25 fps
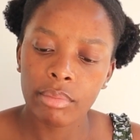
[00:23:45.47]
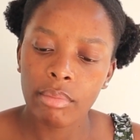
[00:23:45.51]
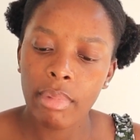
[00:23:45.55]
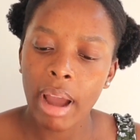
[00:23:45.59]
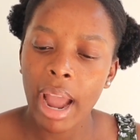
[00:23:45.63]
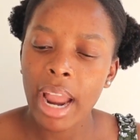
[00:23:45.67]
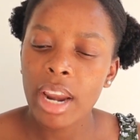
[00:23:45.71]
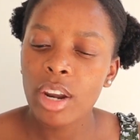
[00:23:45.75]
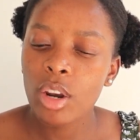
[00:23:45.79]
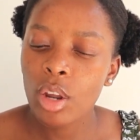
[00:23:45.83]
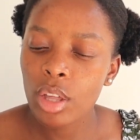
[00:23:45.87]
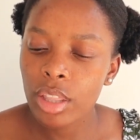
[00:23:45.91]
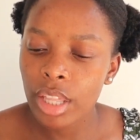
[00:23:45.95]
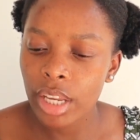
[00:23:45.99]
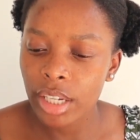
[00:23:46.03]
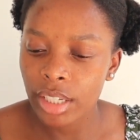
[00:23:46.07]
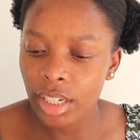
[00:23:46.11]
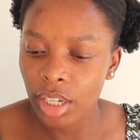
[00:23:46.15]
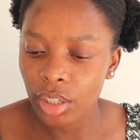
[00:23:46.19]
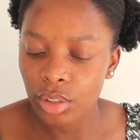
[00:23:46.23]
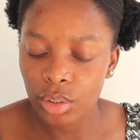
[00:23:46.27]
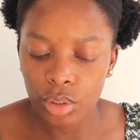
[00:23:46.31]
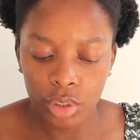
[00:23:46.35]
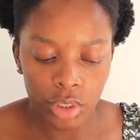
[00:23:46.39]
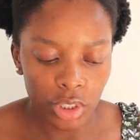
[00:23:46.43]
I know they
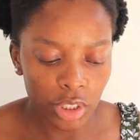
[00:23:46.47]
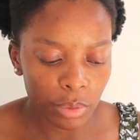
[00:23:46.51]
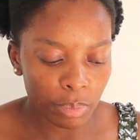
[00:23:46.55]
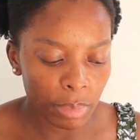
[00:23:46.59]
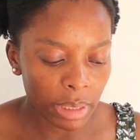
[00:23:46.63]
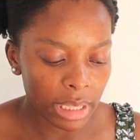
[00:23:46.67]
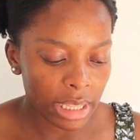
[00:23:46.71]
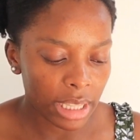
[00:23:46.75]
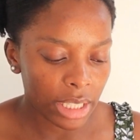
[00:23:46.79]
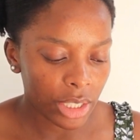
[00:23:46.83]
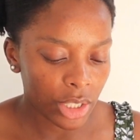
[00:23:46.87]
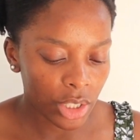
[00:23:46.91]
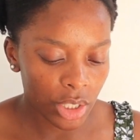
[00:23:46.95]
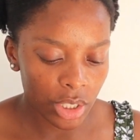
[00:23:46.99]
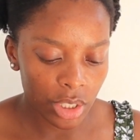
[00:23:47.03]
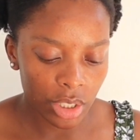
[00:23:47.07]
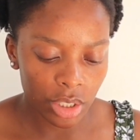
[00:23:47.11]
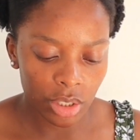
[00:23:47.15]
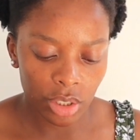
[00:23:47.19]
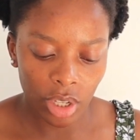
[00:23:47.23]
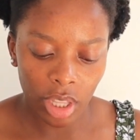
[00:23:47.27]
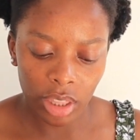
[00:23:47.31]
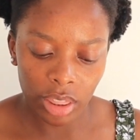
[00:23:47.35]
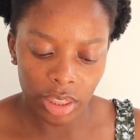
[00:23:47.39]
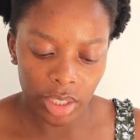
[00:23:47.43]
taste good, but
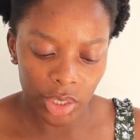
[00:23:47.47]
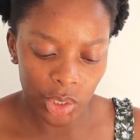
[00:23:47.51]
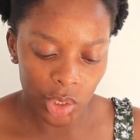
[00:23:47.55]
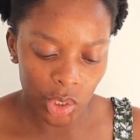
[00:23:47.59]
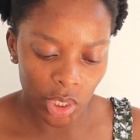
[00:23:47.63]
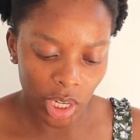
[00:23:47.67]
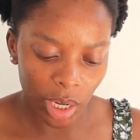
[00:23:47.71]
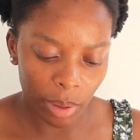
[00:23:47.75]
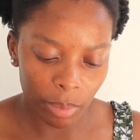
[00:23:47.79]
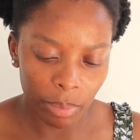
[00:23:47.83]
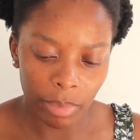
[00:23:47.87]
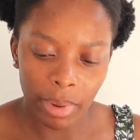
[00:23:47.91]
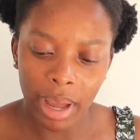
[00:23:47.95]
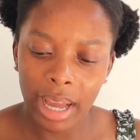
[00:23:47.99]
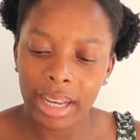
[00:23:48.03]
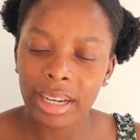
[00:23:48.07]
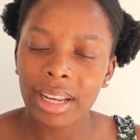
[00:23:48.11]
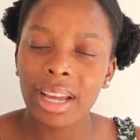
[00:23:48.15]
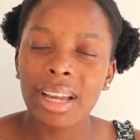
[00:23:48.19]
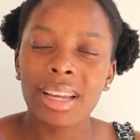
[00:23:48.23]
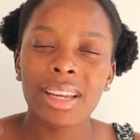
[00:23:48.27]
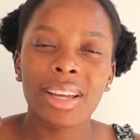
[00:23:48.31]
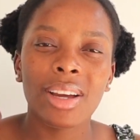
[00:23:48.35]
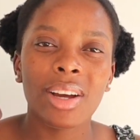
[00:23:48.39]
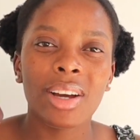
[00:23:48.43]
not the shape.
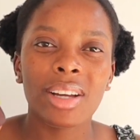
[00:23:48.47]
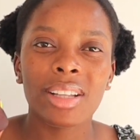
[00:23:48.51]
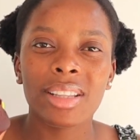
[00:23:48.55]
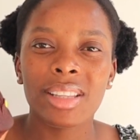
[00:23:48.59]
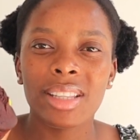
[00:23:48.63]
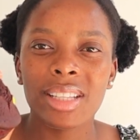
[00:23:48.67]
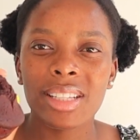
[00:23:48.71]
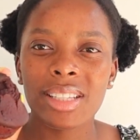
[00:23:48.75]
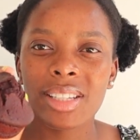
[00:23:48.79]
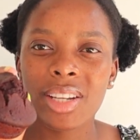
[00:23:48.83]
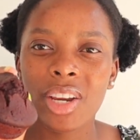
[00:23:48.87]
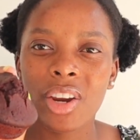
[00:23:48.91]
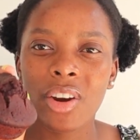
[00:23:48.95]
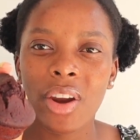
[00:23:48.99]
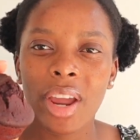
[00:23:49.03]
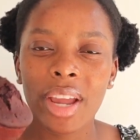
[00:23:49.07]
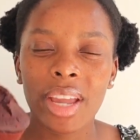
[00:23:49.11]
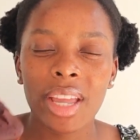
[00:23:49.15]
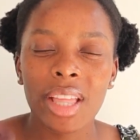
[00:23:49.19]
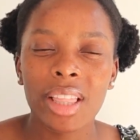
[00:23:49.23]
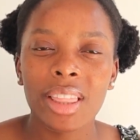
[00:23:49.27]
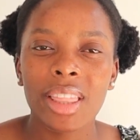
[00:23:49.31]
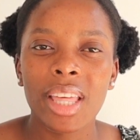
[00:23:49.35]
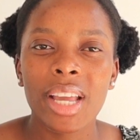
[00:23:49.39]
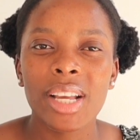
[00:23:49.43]
This
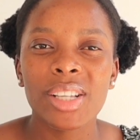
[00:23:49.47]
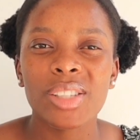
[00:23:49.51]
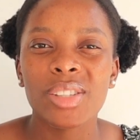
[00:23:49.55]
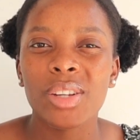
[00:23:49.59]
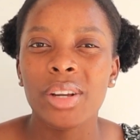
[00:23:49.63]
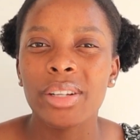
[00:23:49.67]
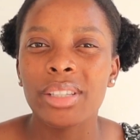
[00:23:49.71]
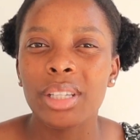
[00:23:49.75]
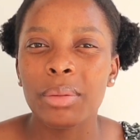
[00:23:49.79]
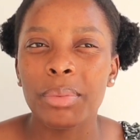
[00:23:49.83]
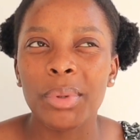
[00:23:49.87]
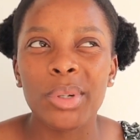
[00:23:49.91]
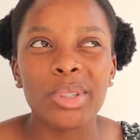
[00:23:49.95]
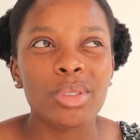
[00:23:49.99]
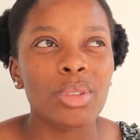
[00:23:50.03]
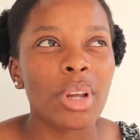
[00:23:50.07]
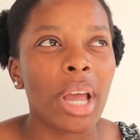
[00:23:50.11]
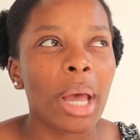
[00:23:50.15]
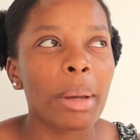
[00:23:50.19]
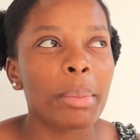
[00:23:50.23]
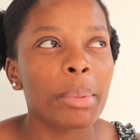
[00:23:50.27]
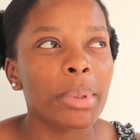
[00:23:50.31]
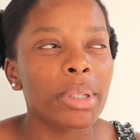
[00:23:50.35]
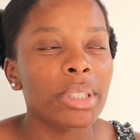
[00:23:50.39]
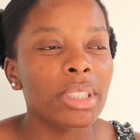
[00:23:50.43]
cracking thing is not supposed to
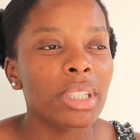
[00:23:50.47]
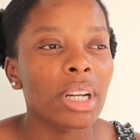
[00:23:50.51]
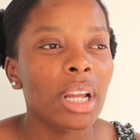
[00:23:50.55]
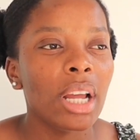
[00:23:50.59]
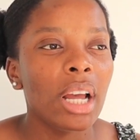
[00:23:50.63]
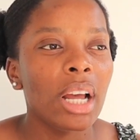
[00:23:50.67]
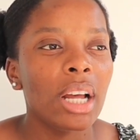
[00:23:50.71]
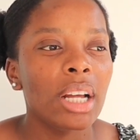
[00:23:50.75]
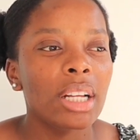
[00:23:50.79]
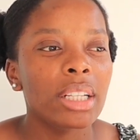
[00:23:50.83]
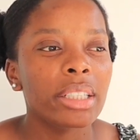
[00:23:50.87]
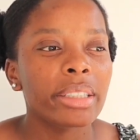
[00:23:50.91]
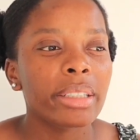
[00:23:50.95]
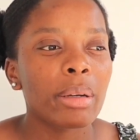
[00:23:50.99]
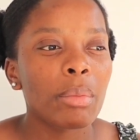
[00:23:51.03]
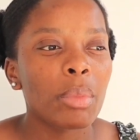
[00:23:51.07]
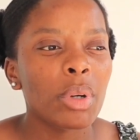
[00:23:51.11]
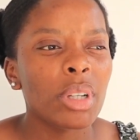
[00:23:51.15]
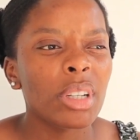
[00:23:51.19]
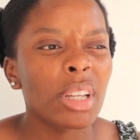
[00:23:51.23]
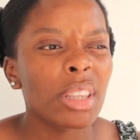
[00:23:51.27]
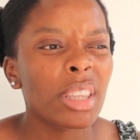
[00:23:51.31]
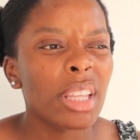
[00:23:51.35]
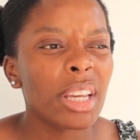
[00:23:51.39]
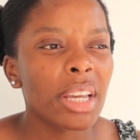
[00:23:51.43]
happen.
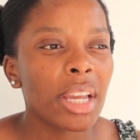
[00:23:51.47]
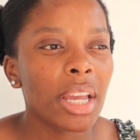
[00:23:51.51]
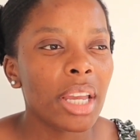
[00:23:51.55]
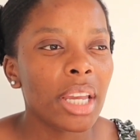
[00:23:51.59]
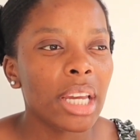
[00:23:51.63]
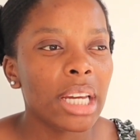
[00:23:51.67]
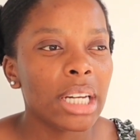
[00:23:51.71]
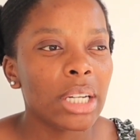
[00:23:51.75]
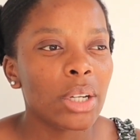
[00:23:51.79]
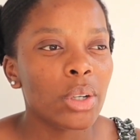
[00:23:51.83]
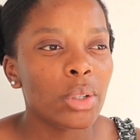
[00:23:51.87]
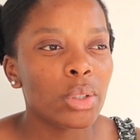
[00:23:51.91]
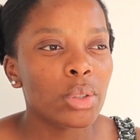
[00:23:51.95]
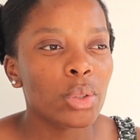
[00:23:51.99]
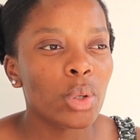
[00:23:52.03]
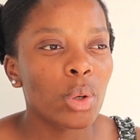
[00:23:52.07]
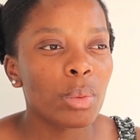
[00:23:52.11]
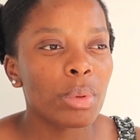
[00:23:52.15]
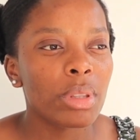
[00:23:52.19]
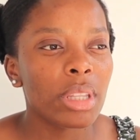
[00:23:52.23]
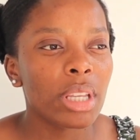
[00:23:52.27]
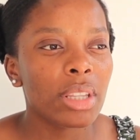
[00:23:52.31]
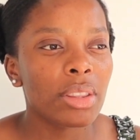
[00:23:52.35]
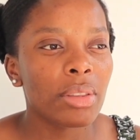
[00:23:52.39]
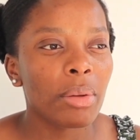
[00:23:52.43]
Someone, I think a year ago, told
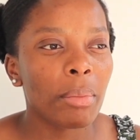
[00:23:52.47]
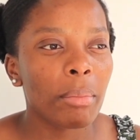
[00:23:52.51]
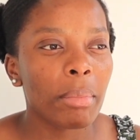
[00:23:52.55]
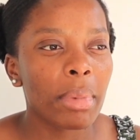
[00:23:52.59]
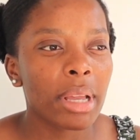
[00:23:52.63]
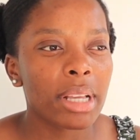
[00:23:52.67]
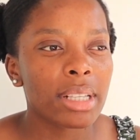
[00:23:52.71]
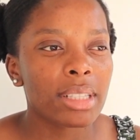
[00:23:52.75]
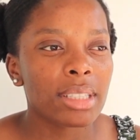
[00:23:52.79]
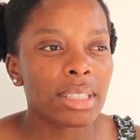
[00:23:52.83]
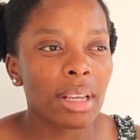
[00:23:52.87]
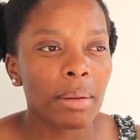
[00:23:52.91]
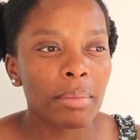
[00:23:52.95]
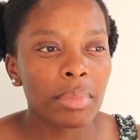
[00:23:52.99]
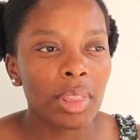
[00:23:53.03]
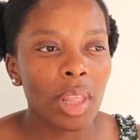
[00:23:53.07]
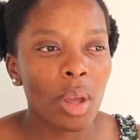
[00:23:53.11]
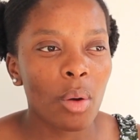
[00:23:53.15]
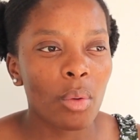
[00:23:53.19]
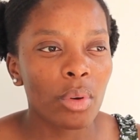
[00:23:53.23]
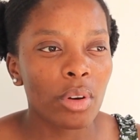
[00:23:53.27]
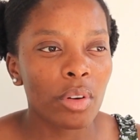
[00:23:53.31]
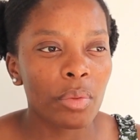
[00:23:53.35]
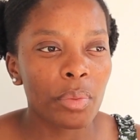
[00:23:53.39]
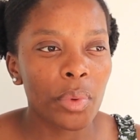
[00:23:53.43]
me that
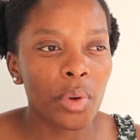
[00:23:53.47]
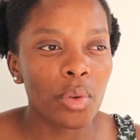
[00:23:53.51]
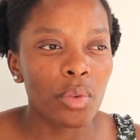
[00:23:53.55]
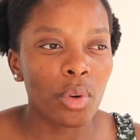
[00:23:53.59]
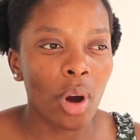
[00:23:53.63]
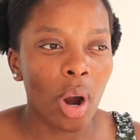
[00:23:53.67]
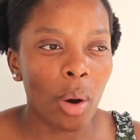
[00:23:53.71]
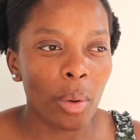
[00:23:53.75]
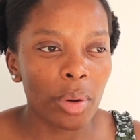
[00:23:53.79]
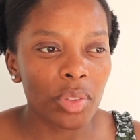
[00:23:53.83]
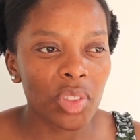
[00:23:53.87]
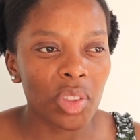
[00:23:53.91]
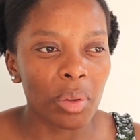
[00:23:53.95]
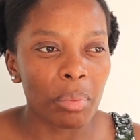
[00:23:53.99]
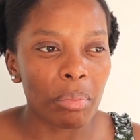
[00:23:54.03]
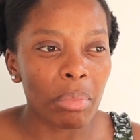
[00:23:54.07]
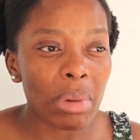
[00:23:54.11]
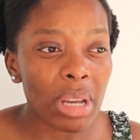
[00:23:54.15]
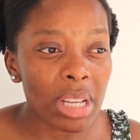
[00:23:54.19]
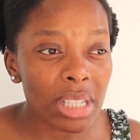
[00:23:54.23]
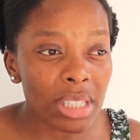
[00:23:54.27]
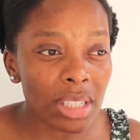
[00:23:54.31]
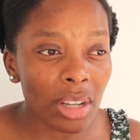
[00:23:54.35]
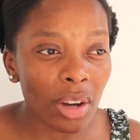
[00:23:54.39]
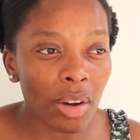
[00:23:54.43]
something would have been wrong with the
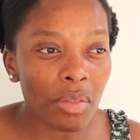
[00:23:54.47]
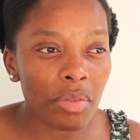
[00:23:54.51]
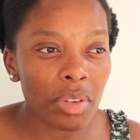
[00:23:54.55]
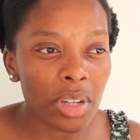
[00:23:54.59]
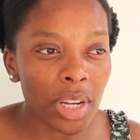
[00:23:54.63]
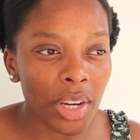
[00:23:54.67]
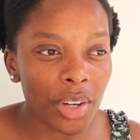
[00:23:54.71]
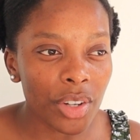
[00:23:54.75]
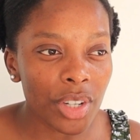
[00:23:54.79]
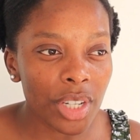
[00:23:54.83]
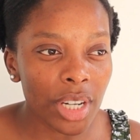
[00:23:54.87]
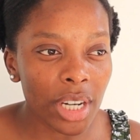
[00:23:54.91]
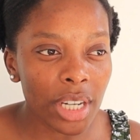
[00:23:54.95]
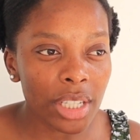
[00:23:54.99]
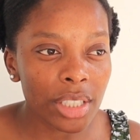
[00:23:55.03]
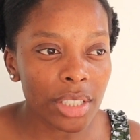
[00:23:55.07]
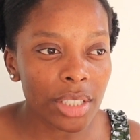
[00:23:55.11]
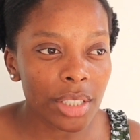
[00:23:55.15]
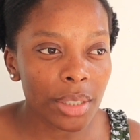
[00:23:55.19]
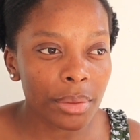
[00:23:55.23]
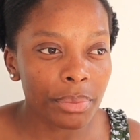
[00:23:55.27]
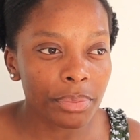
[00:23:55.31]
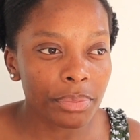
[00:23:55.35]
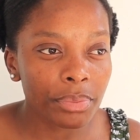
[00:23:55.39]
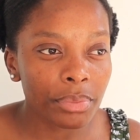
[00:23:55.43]
mixing of
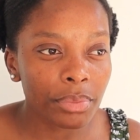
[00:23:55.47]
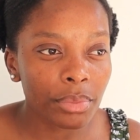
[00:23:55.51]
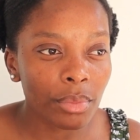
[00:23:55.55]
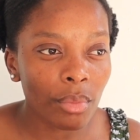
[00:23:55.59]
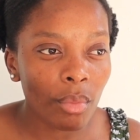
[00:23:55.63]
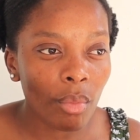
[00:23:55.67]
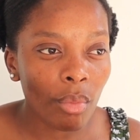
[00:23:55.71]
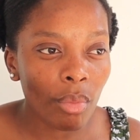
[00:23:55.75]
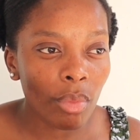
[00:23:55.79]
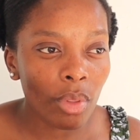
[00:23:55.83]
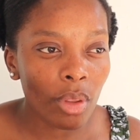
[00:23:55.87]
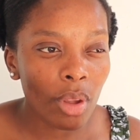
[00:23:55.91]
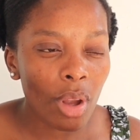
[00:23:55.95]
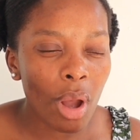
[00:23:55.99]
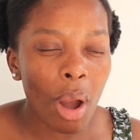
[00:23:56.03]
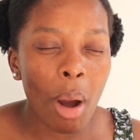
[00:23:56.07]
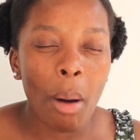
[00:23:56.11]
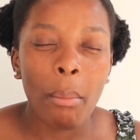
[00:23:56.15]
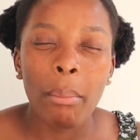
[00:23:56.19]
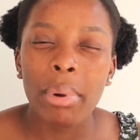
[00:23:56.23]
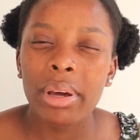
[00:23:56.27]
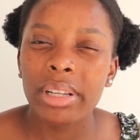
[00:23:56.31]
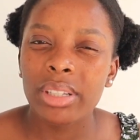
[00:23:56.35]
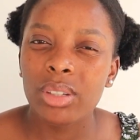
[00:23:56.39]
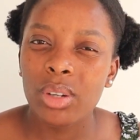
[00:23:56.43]
ingredients.
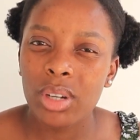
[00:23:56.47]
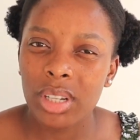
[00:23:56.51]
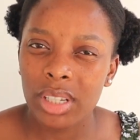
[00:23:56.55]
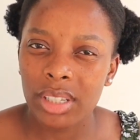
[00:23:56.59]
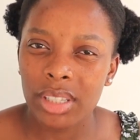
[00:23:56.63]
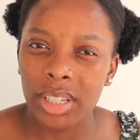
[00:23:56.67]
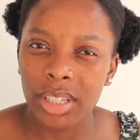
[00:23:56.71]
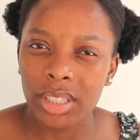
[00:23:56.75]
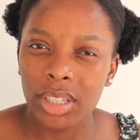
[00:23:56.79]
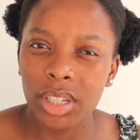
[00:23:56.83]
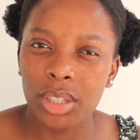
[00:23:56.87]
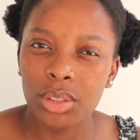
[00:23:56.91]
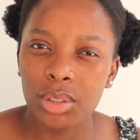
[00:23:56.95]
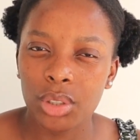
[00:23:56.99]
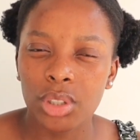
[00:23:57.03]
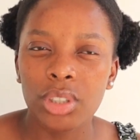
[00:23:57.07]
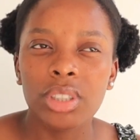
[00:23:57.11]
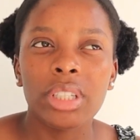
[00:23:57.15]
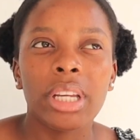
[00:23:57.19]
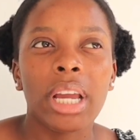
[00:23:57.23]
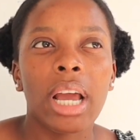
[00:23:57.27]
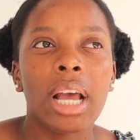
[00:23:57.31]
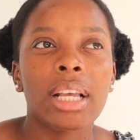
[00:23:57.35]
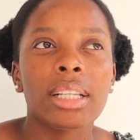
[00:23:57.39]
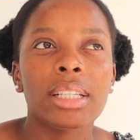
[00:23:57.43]
But as long as they taste
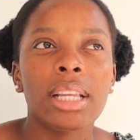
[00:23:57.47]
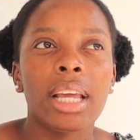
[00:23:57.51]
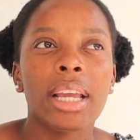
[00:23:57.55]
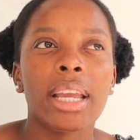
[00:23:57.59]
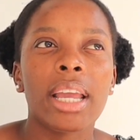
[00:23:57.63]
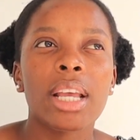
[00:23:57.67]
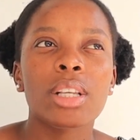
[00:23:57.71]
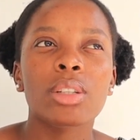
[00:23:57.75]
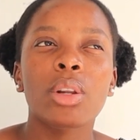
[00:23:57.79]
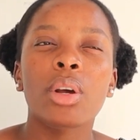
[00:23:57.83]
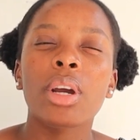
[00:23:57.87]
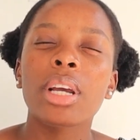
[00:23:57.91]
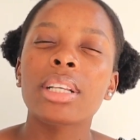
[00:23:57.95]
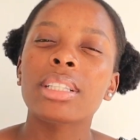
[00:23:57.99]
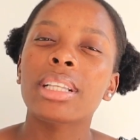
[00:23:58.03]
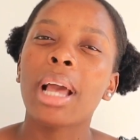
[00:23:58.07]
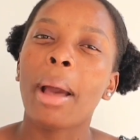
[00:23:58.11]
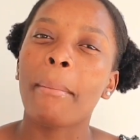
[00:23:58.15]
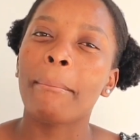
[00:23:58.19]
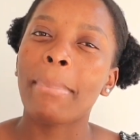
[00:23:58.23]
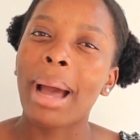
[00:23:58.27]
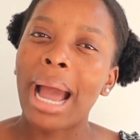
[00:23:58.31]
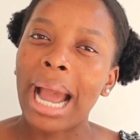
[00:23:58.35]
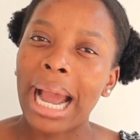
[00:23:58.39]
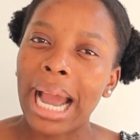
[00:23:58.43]
good, guys, like as long as
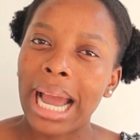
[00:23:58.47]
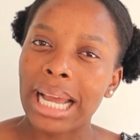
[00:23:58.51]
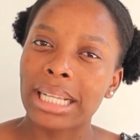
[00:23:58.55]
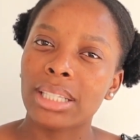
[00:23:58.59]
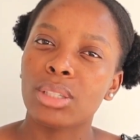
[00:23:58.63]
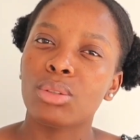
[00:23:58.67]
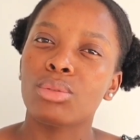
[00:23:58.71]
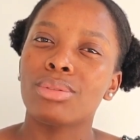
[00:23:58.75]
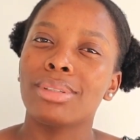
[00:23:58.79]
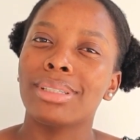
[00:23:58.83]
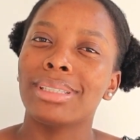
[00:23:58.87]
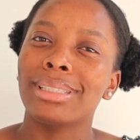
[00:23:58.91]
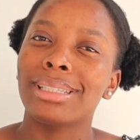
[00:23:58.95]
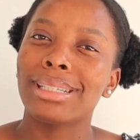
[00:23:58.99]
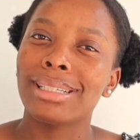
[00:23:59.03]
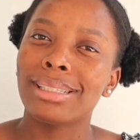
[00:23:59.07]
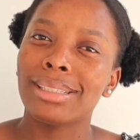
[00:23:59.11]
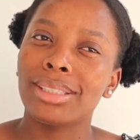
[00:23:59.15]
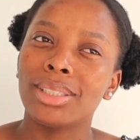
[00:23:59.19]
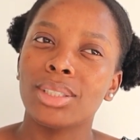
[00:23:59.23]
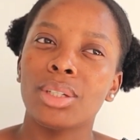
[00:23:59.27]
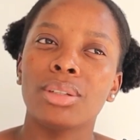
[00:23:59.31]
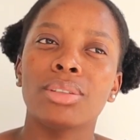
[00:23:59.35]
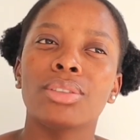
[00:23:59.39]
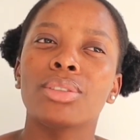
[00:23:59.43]
napagas,
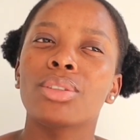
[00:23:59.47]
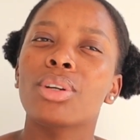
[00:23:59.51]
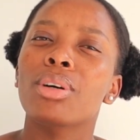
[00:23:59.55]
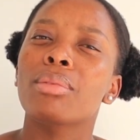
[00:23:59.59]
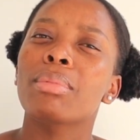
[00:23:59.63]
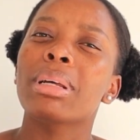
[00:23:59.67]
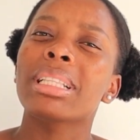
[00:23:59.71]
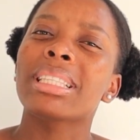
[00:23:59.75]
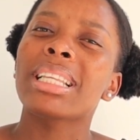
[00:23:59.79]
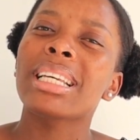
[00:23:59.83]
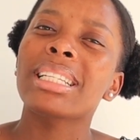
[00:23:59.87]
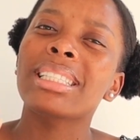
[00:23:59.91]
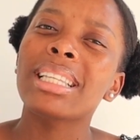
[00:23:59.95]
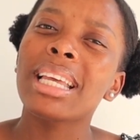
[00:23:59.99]
you know that they